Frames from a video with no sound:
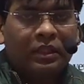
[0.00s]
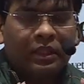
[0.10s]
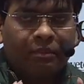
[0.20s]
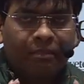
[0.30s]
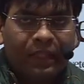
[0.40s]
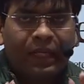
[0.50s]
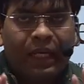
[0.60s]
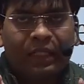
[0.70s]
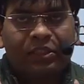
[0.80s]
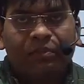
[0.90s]
made
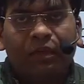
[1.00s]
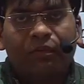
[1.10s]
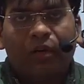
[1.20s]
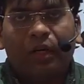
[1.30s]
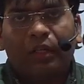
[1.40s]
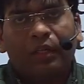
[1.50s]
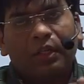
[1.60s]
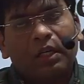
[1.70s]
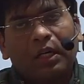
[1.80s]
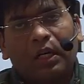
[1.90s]
eligible for
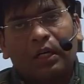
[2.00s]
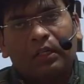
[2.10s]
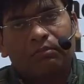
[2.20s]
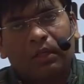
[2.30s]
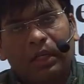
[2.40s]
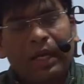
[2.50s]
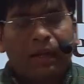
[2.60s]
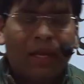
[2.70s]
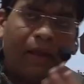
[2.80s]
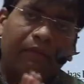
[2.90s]

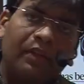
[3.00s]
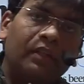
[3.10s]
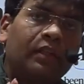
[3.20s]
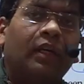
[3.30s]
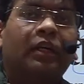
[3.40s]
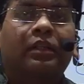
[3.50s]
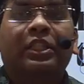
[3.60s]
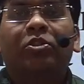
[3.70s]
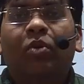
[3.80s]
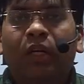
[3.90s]
every
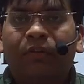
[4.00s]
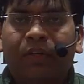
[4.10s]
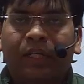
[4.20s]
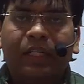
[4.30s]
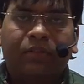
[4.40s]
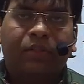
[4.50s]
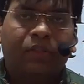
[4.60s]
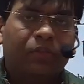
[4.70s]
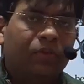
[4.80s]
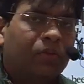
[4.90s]
disqualification
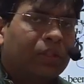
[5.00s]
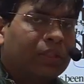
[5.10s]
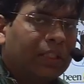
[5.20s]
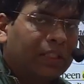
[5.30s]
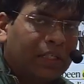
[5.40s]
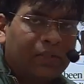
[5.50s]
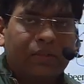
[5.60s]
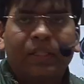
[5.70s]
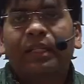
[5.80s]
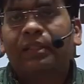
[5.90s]
due to the sentence,
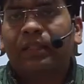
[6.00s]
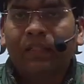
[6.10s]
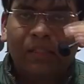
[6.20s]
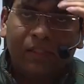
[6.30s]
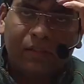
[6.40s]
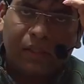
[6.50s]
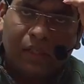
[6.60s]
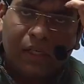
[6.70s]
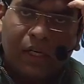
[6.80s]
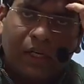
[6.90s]
death sentence,
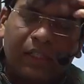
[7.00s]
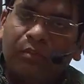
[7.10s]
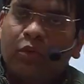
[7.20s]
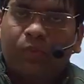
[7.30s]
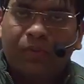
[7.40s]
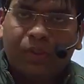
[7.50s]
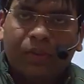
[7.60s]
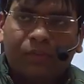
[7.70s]
removed.